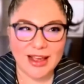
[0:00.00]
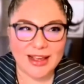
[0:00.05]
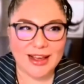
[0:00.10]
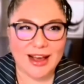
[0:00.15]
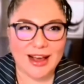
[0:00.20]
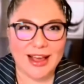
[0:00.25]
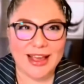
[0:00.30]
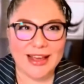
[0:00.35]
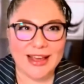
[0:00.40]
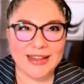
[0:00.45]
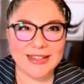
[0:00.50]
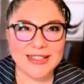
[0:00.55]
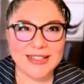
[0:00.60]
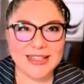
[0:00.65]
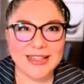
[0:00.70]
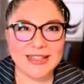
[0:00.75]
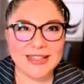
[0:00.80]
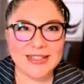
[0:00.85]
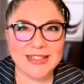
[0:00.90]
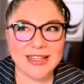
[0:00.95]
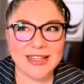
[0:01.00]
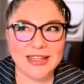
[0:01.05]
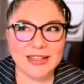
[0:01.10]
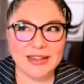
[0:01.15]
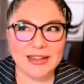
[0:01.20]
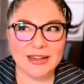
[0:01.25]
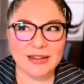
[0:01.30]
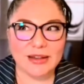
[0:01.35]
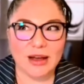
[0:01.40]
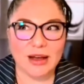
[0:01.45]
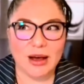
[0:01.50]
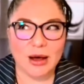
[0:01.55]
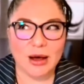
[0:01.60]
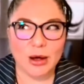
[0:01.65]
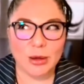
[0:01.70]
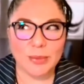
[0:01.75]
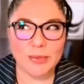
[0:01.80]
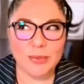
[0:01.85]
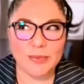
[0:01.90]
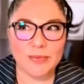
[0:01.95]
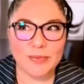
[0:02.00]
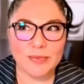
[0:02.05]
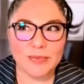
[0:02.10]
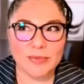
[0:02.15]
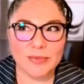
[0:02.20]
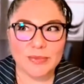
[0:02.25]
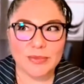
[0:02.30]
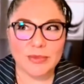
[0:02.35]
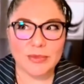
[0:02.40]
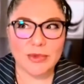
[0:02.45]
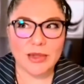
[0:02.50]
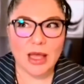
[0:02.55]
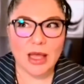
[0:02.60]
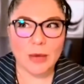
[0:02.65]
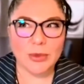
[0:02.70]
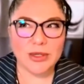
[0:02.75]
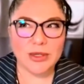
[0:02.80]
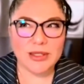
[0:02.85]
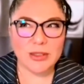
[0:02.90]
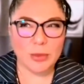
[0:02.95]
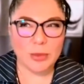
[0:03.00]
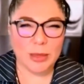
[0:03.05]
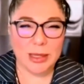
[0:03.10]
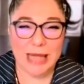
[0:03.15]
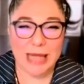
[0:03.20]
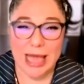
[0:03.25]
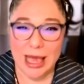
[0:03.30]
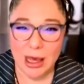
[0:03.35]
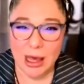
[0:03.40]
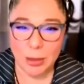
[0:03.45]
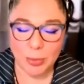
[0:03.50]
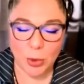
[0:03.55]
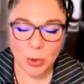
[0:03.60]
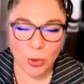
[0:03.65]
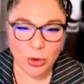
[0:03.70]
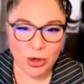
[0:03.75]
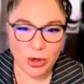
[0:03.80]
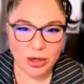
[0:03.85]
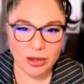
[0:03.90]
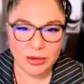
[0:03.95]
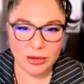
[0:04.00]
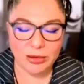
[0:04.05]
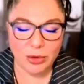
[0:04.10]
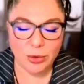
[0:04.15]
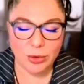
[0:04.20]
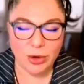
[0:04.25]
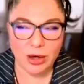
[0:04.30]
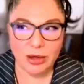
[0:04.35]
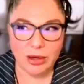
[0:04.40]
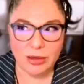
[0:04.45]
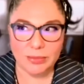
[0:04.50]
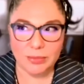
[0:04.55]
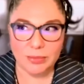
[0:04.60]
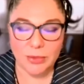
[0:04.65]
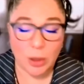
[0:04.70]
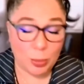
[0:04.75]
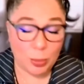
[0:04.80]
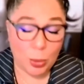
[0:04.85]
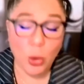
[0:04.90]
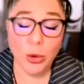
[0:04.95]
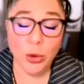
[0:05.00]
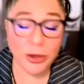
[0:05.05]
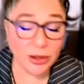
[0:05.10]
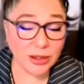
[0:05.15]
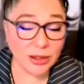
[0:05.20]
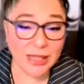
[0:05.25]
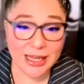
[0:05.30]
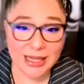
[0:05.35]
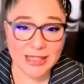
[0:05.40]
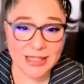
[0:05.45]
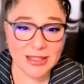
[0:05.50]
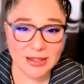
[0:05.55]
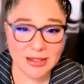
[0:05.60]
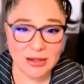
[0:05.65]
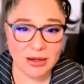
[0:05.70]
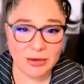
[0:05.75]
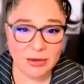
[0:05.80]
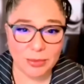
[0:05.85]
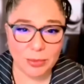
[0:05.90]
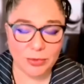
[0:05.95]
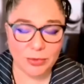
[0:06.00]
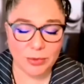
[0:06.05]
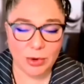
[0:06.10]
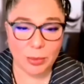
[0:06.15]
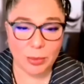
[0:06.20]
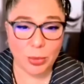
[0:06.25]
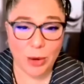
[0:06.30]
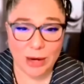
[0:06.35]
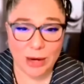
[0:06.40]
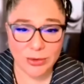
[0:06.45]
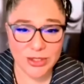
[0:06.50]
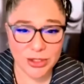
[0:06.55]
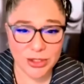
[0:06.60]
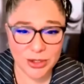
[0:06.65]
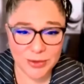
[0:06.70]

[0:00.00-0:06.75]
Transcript: And is it, I would assume, an app or a portal, I guess, a browser?